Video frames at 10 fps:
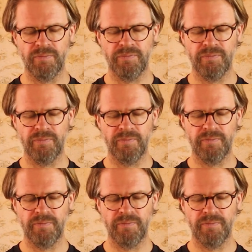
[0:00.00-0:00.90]

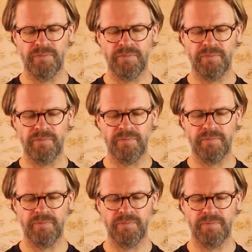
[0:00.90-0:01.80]

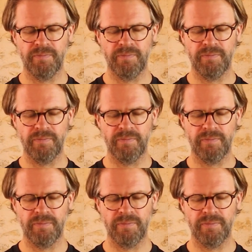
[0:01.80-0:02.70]

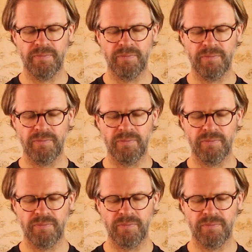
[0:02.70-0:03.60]

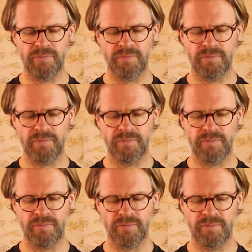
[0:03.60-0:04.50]

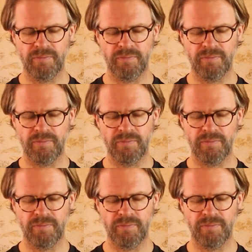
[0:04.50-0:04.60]
Nothing is said.